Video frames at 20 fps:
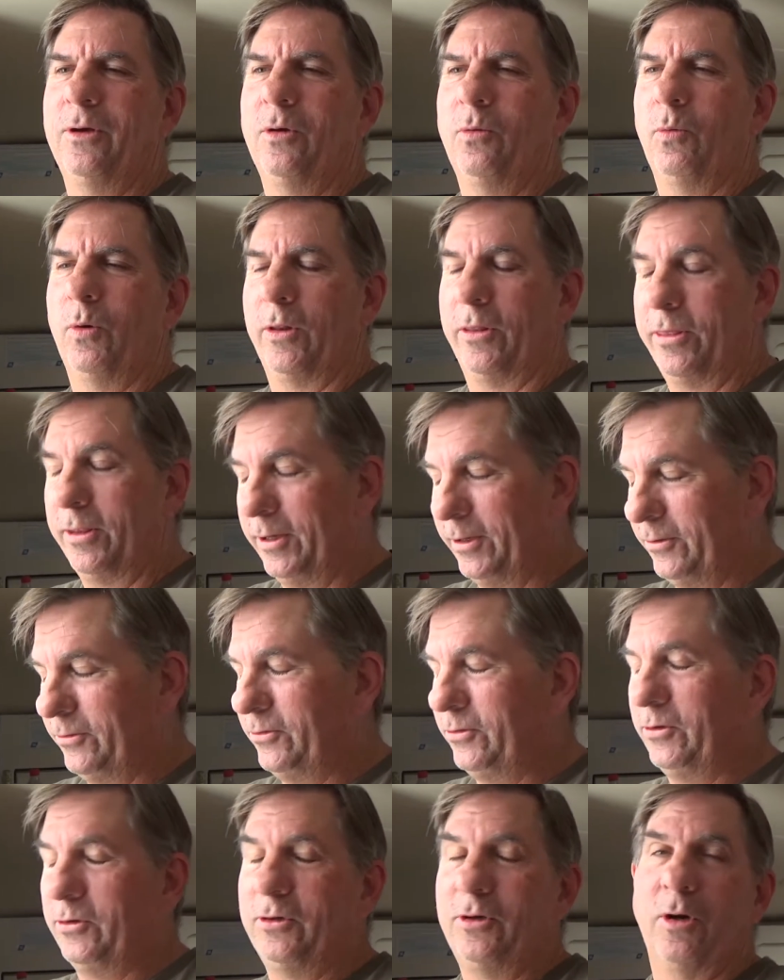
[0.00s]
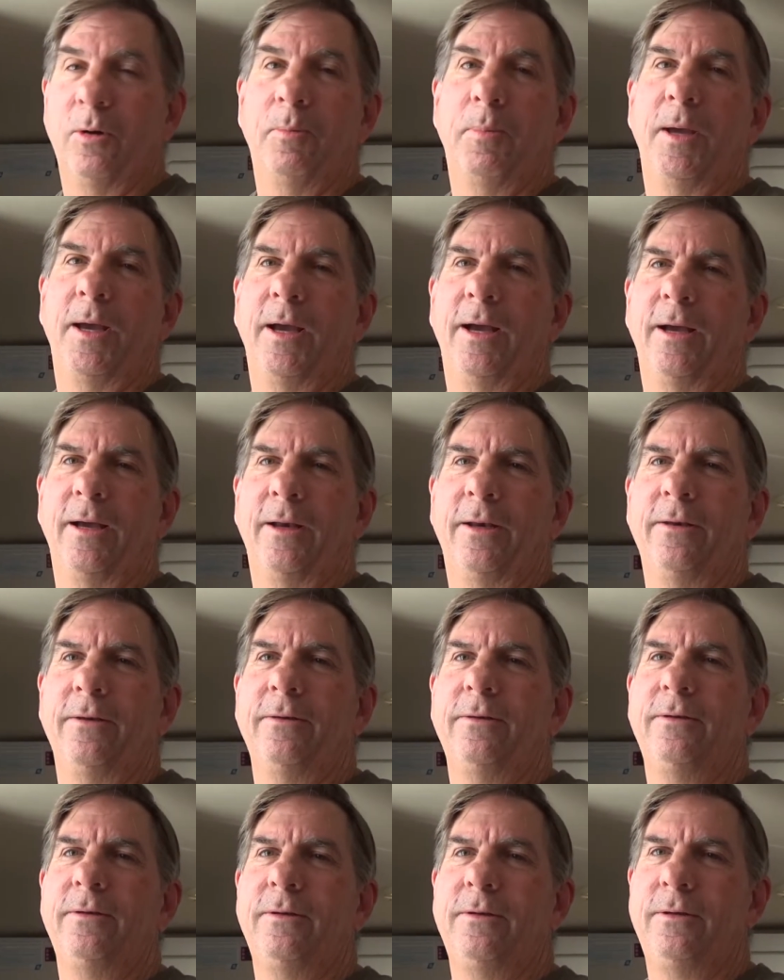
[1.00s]
when things do go bad,
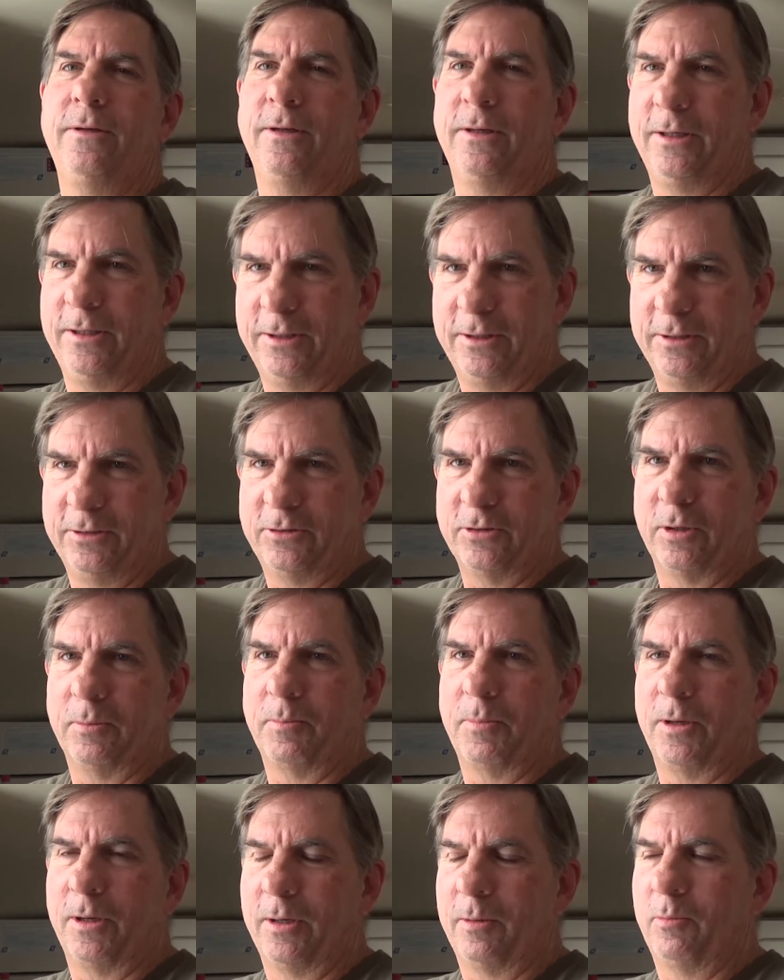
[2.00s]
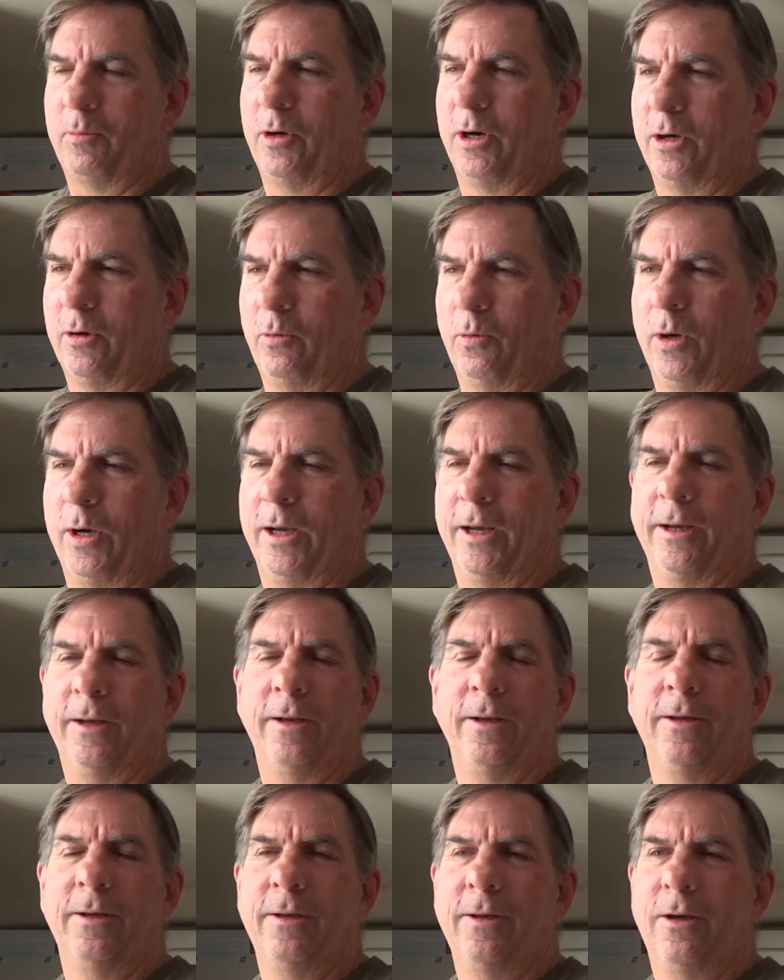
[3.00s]
you need to jump on them right away.
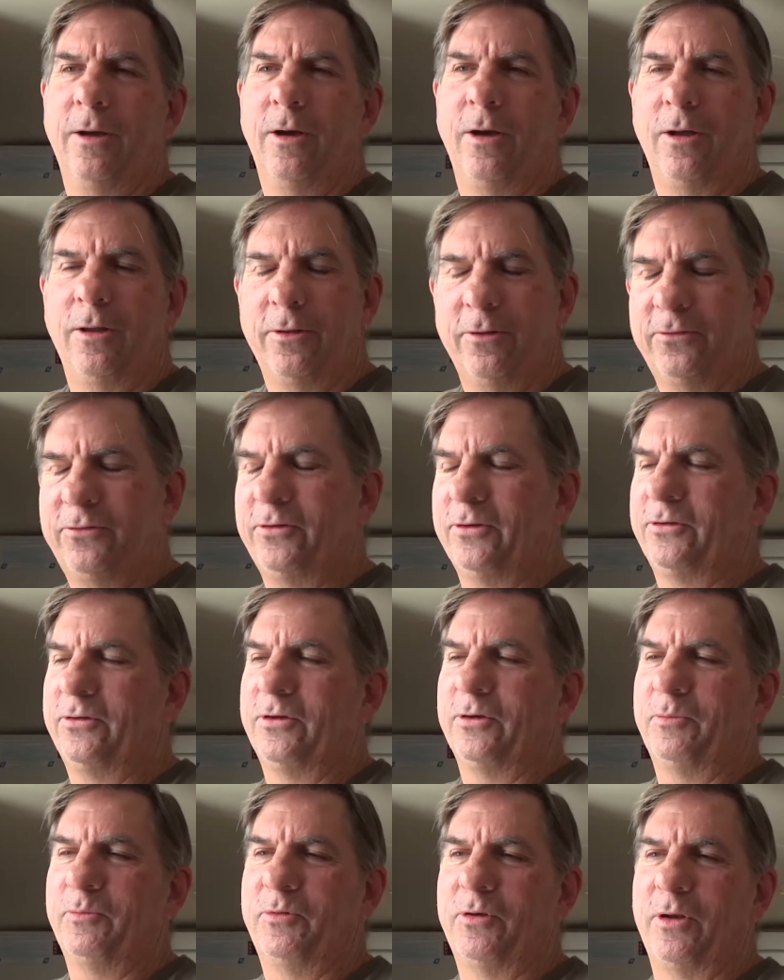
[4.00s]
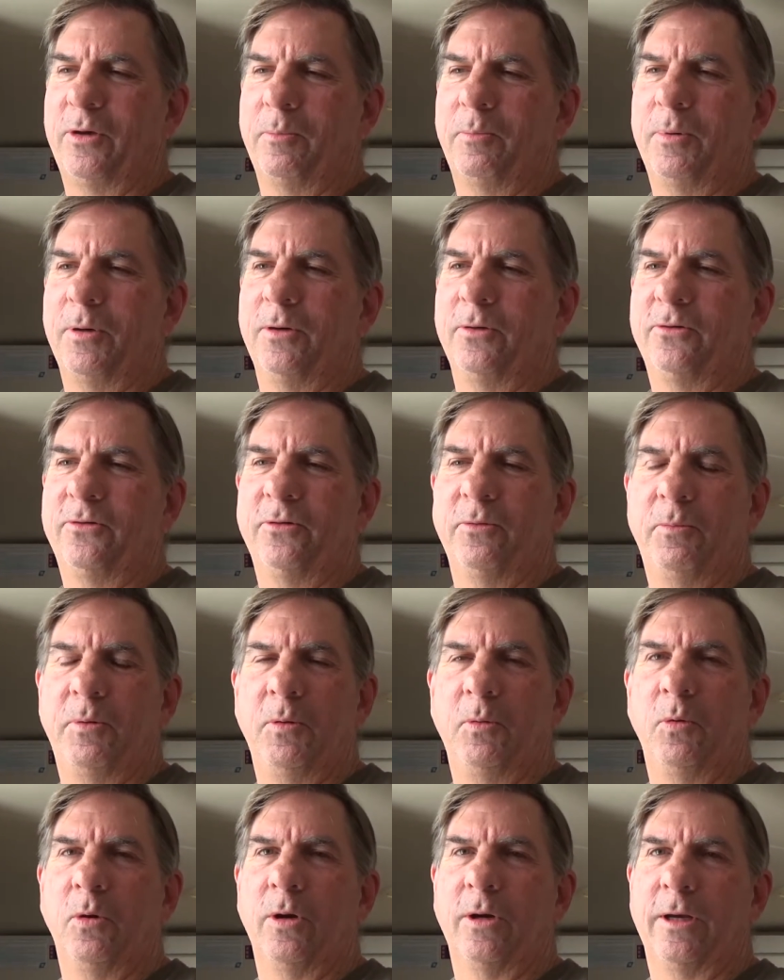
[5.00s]
All the systems on a boat should be
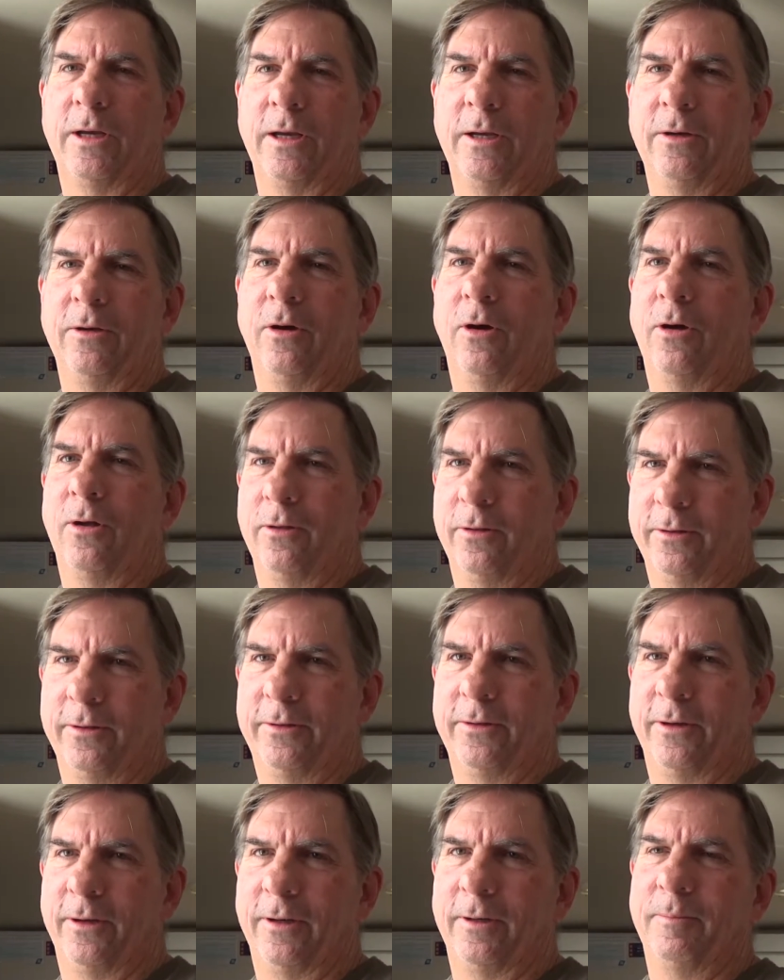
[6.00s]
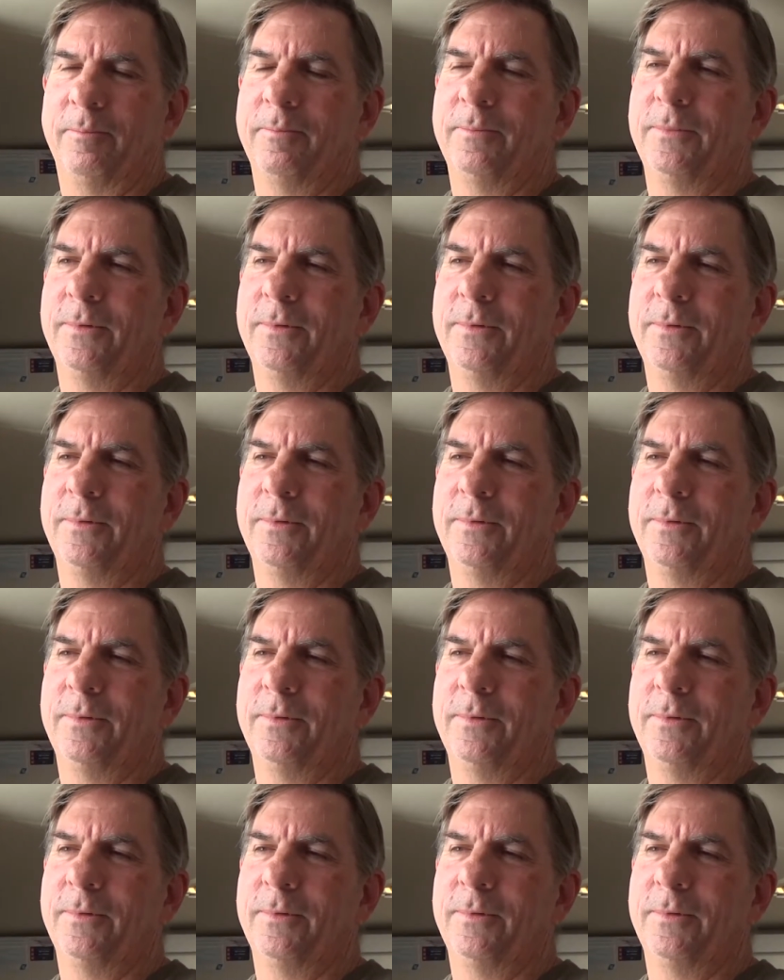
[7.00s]
working all the time.